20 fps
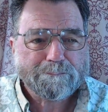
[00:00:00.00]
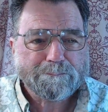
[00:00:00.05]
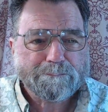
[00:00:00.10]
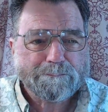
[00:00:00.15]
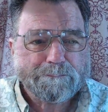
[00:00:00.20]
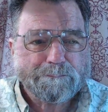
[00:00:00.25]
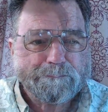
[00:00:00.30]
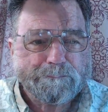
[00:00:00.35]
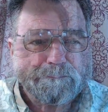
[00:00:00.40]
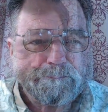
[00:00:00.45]

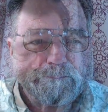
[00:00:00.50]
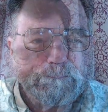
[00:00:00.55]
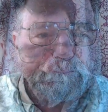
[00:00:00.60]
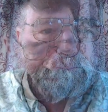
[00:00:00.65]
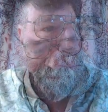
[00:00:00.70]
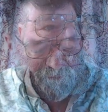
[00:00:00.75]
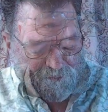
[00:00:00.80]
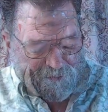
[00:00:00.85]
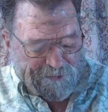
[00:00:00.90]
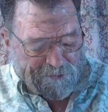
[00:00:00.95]
Read out of the
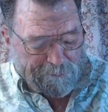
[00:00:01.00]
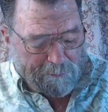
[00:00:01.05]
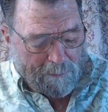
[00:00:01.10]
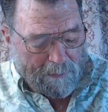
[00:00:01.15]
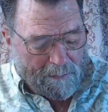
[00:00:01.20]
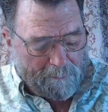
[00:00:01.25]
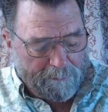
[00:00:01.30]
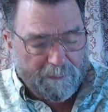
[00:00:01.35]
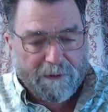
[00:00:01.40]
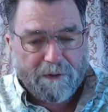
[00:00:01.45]
Emphasized
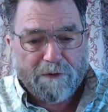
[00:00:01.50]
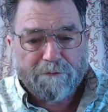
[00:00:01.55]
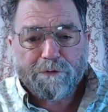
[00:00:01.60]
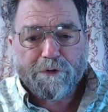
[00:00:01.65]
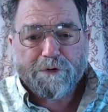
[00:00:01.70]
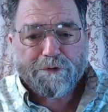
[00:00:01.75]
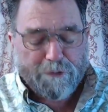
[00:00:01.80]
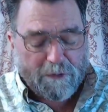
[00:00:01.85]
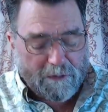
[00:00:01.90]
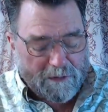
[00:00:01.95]
Bible here,
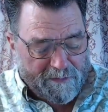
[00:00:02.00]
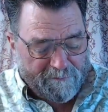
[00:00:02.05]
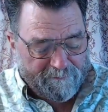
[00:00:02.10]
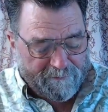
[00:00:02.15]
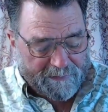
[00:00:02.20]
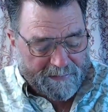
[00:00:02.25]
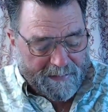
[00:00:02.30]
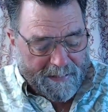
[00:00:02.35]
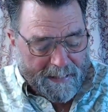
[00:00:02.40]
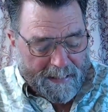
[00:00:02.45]
verse
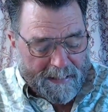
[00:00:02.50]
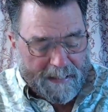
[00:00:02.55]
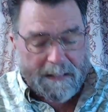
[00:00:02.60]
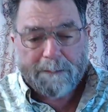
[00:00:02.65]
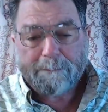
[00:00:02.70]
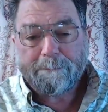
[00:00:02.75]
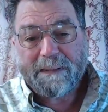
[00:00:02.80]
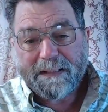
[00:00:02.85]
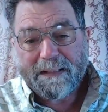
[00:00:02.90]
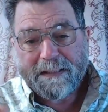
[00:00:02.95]
eleven.
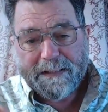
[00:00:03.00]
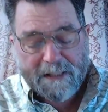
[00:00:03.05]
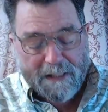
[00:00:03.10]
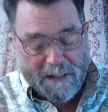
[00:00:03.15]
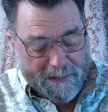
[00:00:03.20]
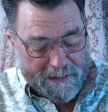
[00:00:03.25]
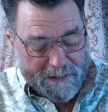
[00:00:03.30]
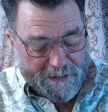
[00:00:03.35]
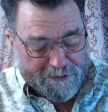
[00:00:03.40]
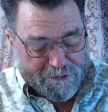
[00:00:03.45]
And
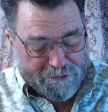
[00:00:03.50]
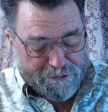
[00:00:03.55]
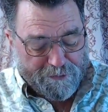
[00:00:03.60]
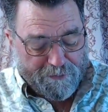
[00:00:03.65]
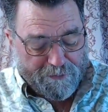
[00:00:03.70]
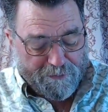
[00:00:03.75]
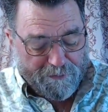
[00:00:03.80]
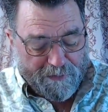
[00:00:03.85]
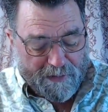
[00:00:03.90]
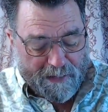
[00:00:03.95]

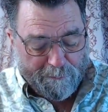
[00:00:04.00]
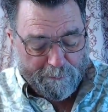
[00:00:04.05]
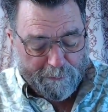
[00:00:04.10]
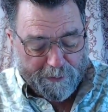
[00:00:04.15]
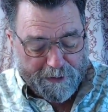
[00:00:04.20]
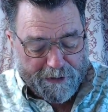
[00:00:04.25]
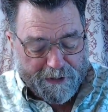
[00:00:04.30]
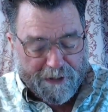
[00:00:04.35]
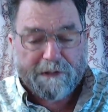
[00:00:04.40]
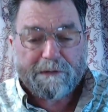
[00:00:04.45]
because they
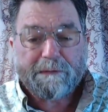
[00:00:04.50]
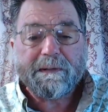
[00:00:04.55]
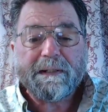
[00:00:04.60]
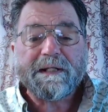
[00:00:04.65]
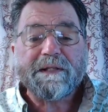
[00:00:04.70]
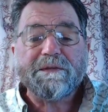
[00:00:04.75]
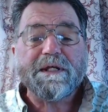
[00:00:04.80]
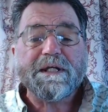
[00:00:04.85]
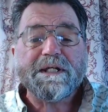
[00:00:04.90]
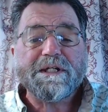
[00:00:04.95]
were
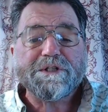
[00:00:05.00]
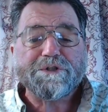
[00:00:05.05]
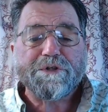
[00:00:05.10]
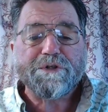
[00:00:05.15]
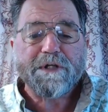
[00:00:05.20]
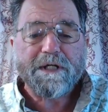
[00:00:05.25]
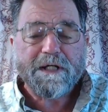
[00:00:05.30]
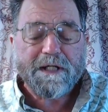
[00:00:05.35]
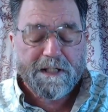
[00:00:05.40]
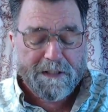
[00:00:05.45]
hearing these
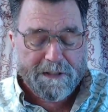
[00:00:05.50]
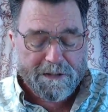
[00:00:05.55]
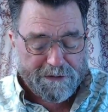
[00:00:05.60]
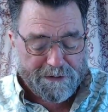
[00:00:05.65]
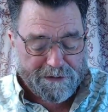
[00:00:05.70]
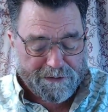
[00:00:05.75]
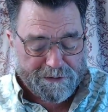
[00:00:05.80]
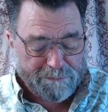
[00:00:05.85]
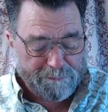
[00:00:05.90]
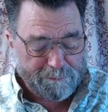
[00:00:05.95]

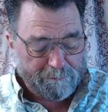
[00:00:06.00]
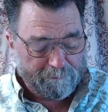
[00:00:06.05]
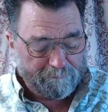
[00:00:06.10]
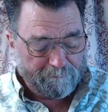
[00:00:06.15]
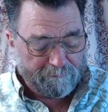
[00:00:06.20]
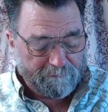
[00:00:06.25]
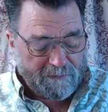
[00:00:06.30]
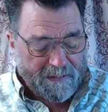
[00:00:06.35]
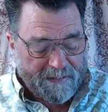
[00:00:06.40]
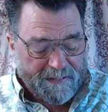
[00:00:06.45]
things,
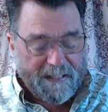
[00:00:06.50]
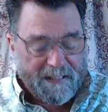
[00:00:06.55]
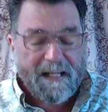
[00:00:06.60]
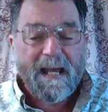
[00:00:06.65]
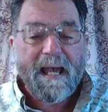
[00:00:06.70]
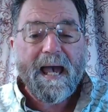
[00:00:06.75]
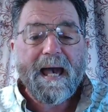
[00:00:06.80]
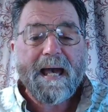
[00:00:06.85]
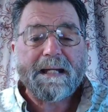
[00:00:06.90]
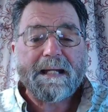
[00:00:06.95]

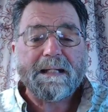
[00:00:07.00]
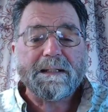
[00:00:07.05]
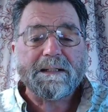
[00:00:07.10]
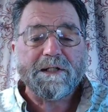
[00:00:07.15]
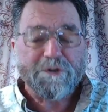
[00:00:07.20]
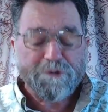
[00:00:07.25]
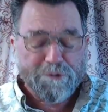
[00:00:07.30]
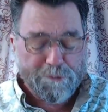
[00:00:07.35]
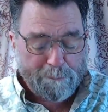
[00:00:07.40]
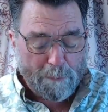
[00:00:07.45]
he
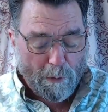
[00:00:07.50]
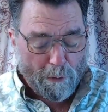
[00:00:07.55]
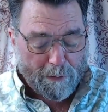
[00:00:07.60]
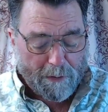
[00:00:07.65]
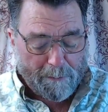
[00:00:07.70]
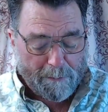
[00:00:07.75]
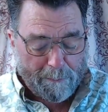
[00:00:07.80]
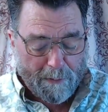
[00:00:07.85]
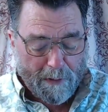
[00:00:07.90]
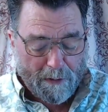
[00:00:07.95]
added and
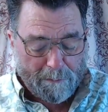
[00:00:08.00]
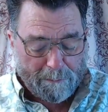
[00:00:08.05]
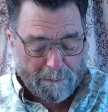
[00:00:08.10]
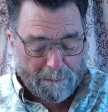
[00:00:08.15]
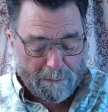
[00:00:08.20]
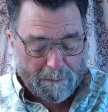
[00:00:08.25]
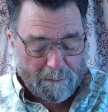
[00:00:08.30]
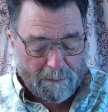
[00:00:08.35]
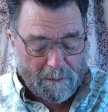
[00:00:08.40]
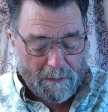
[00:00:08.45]
spoke a
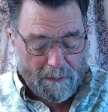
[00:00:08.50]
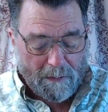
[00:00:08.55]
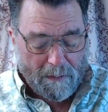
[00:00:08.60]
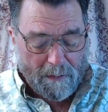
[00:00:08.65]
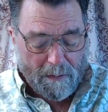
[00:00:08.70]
parable